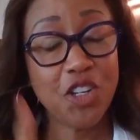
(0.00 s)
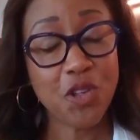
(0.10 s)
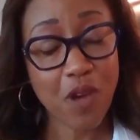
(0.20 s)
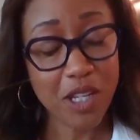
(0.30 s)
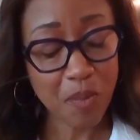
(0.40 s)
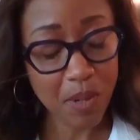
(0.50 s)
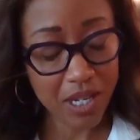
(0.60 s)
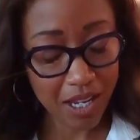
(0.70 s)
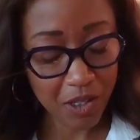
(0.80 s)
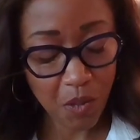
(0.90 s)
the recipe
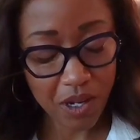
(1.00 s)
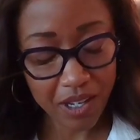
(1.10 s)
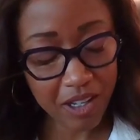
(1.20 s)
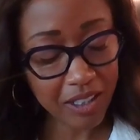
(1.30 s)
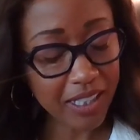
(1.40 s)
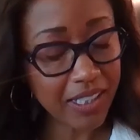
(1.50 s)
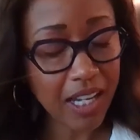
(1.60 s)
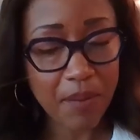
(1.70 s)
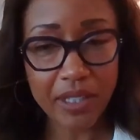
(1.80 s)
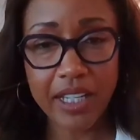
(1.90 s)
as well because
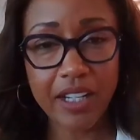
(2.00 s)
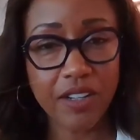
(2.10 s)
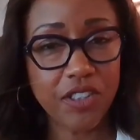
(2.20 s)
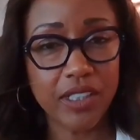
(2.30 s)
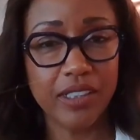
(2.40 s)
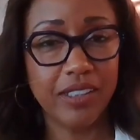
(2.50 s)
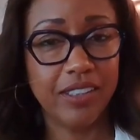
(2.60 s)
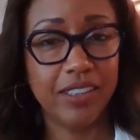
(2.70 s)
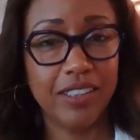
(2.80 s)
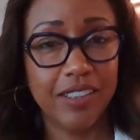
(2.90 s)
they are
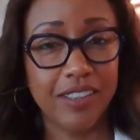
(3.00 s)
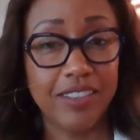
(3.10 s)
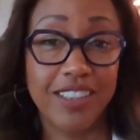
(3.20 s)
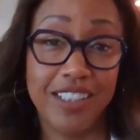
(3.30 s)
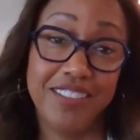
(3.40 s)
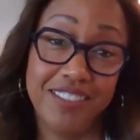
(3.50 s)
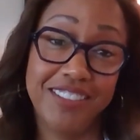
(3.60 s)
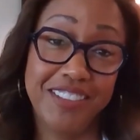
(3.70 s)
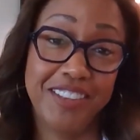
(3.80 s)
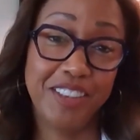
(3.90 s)
just they're
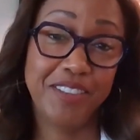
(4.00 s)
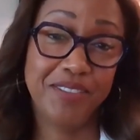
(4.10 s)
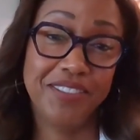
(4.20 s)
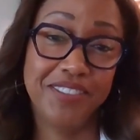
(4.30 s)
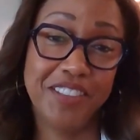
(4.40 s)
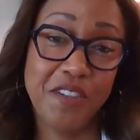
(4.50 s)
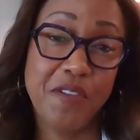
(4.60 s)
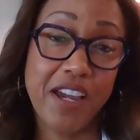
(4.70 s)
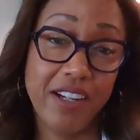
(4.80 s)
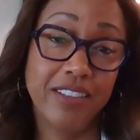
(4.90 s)
they're
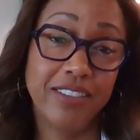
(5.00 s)
fire.